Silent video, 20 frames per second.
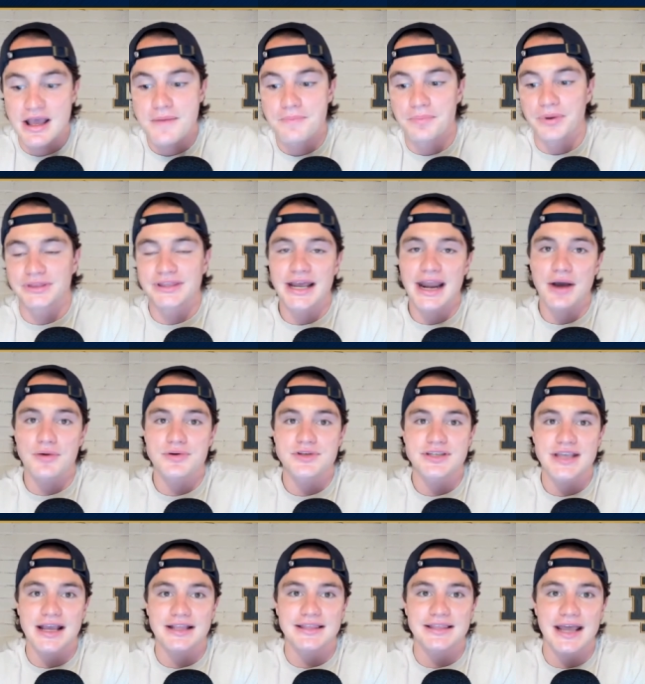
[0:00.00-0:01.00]
But then I was
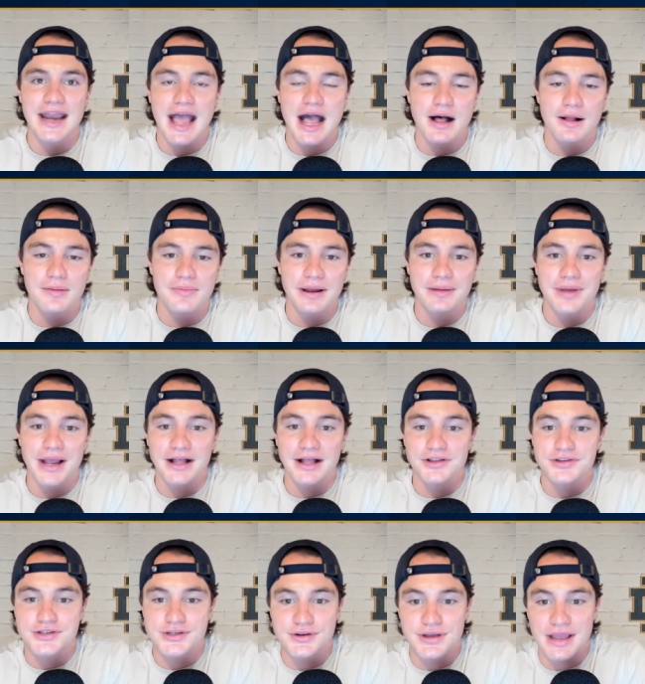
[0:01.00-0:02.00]
at that Alabama L
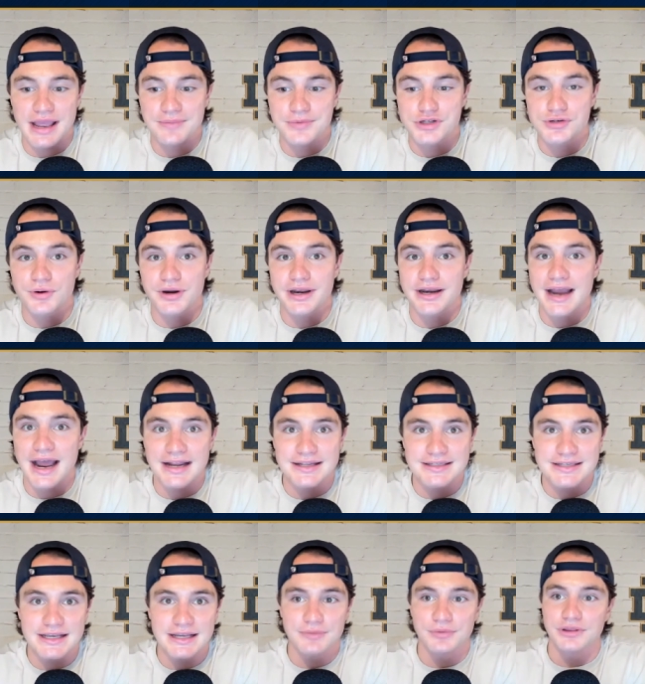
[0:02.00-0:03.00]
S U game in twenty
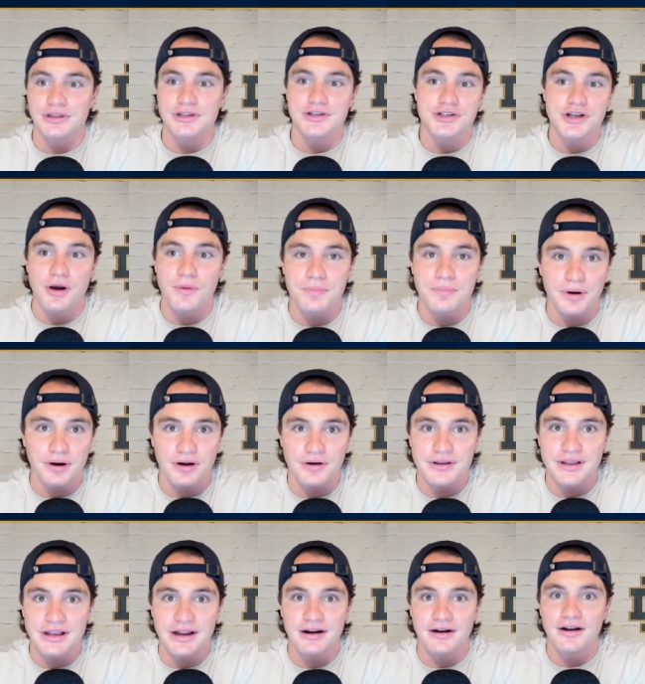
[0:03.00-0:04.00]
nineteen with the Joe Burrow
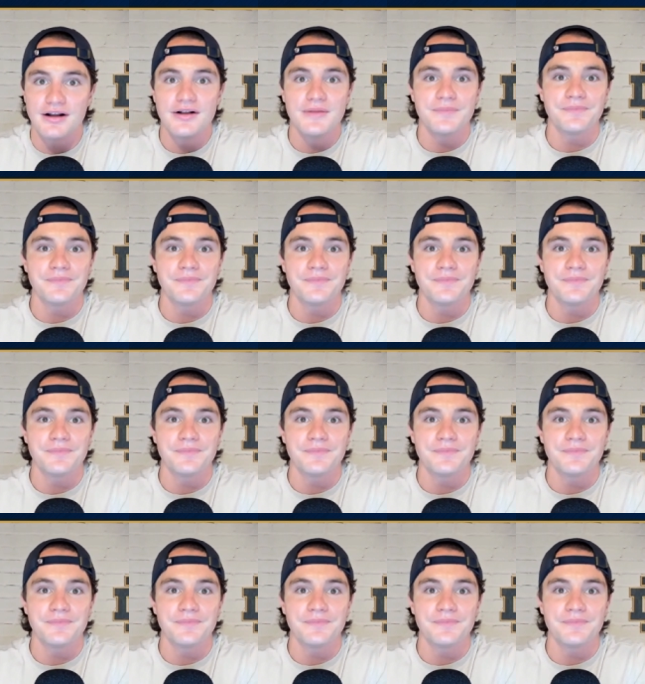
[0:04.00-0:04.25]
year,